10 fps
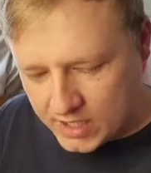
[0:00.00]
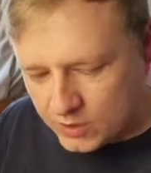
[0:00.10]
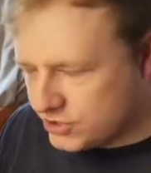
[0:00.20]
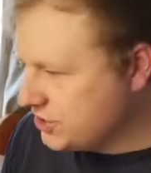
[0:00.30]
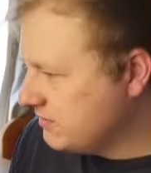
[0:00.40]

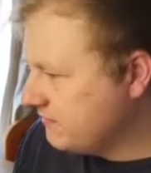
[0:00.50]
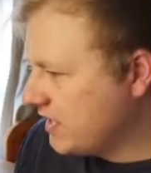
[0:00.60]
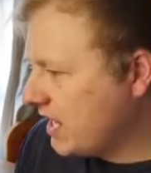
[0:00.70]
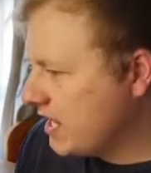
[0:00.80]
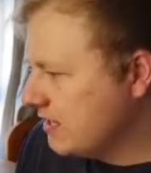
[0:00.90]
Shift
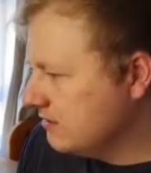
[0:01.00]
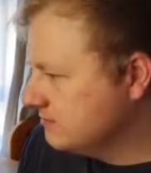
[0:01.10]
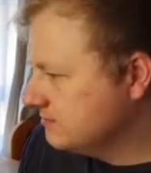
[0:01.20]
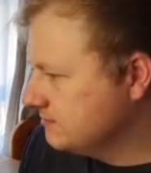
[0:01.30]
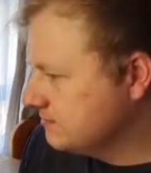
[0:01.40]
A,
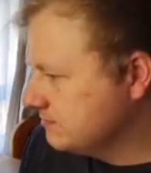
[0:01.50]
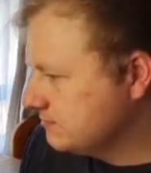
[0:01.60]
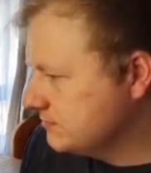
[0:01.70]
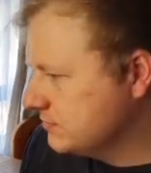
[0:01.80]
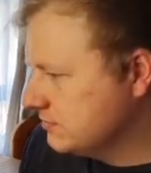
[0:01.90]

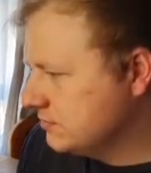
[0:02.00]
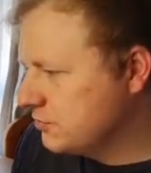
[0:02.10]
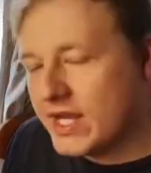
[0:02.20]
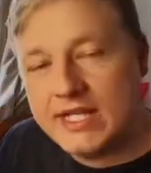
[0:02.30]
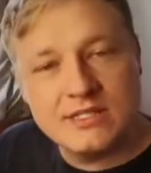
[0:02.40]

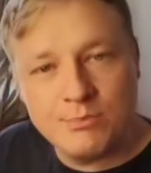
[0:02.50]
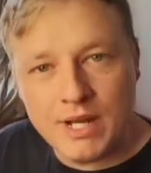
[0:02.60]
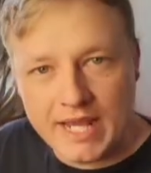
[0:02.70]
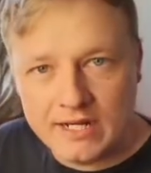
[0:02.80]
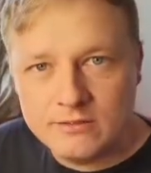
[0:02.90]
create a
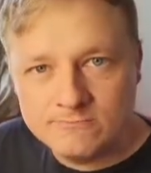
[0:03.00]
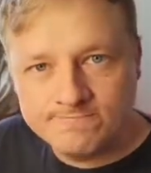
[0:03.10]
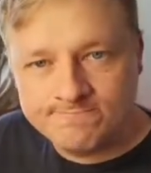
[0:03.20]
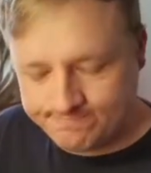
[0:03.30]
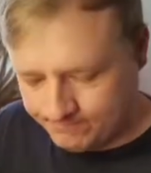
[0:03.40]
plane,
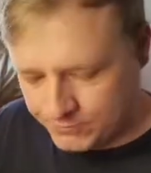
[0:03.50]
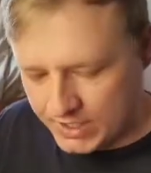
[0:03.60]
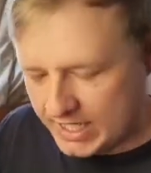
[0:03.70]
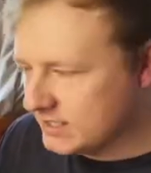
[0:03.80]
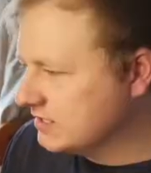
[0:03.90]

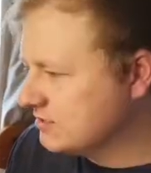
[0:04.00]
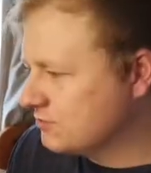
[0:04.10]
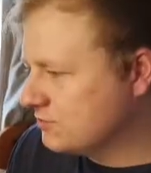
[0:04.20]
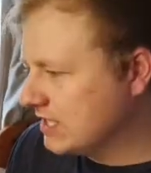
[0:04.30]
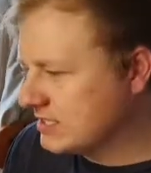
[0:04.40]
okay, because
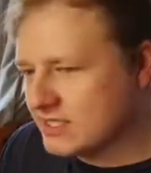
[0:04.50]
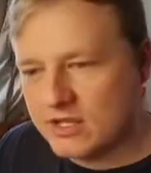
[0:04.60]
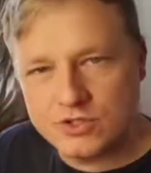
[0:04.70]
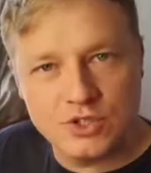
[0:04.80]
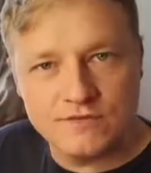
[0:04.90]
that's our
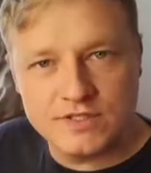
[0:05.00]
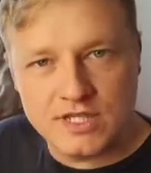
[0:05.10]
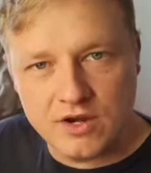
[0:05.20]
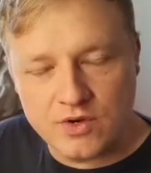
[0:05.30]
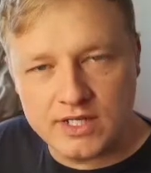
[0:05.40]
surface
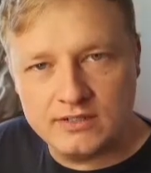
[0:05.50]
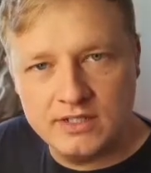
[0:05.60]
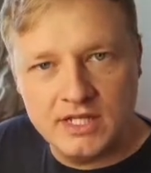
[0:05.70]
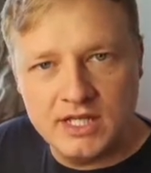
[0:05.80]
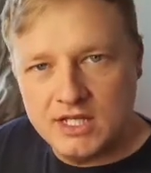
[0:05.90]
area
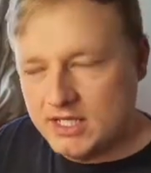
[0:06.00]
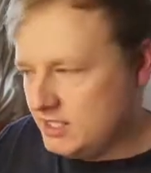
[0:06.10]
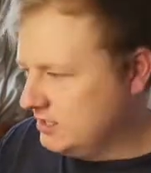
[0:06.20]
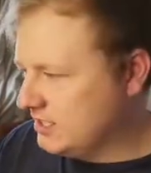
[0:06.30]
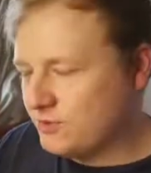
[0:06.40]

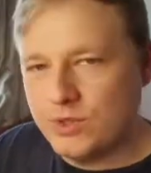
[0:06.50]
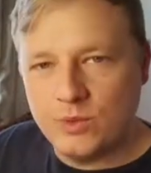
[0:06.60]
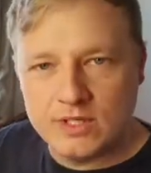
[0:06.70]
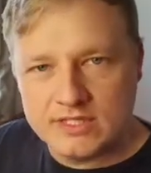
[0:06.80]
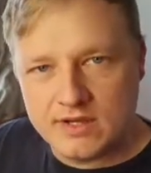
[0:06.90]
that we
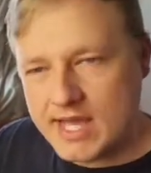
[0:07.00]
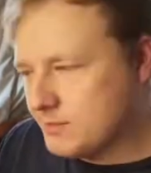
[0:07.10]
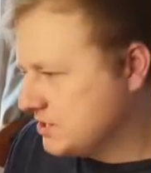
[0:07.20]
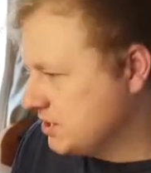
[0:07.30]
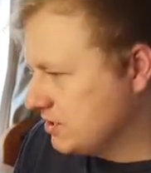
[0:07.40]
want our
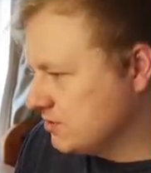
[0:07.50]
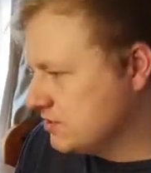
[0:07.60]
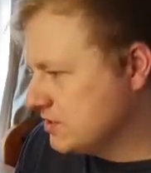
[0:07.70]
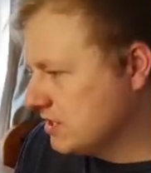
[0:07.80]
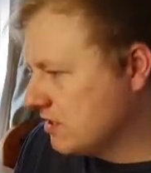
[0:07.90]
cappuccino to
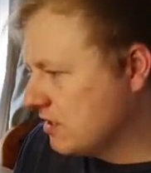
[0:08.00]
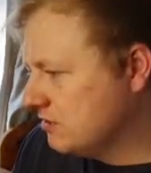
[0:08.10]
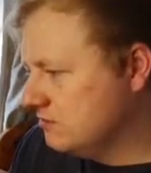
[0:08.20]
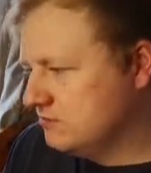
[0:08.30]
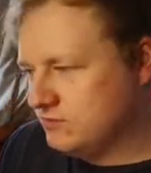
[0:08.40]
sit
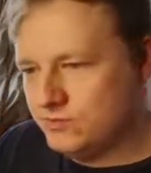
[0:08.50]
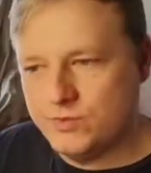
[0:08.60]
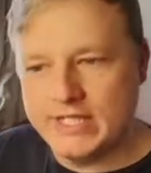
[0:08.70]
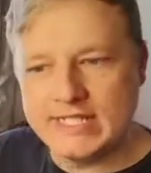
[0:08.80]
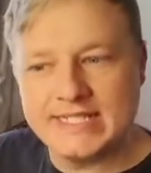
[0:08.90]
on. We're
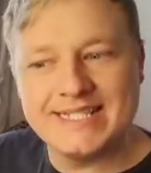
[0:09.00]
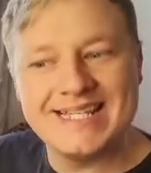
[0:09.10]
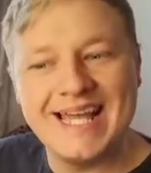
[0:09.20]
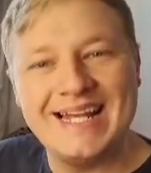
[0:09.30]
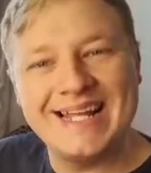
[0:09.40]
gonna
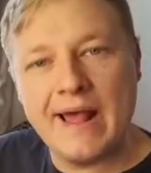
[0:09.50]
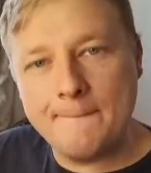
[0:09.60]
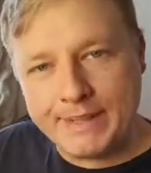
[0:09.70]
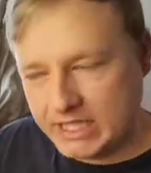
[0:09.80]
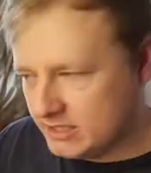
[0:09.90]
scale it up.